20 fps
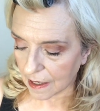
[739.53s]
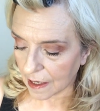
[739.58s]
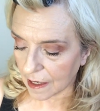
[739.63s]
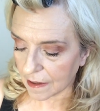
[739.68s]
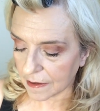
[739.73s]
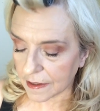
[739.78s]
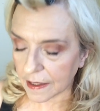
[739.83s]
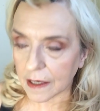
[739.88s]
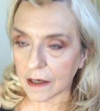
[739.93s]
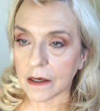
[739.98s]

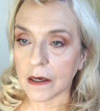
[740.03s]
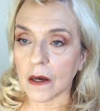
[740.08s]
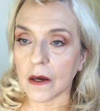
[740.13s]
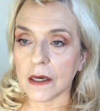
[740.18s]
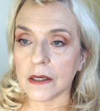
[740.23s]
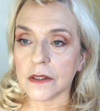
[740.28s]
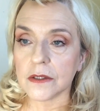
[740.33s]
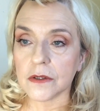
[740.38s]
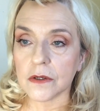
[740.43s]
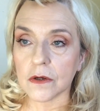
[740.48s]
I'm then
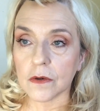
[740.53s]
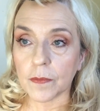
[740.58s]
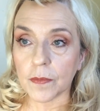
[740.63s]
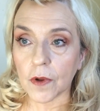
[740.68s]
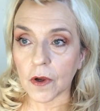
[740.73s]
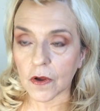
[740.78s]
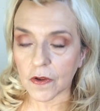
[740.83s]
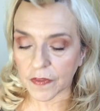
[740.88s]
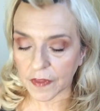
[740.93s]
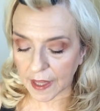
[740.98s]
going to
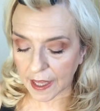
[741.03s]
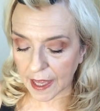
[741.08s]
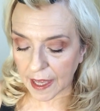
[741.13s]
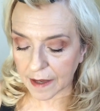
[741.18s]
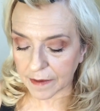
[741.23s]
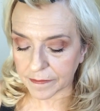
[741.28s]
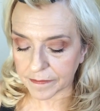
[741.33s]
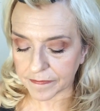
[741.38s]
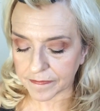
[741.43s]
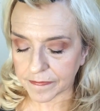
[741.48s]
blot that.